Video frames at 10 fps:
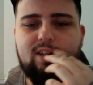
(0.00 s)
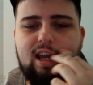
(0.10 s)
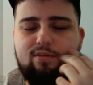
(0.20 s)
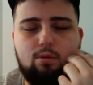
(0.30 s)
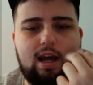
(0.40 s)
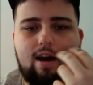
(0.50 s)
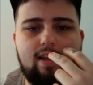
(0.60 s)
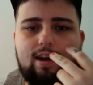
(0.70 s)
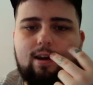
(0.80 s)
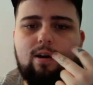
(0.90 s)
Get everyone out of
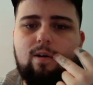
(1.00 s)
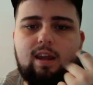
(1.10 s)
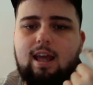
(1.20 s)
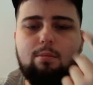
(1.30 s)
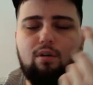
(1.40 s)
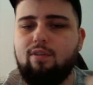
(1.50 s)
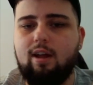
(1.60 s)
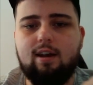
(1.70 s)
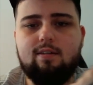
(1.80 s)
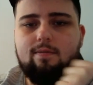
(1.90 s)
that car and get them off
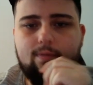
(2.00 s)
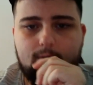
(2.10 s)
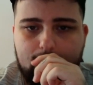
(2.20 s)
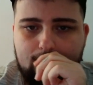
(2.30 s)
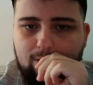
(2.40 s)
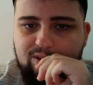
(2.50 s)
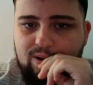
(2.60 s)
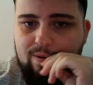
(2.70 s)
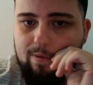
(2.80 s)
that crossing.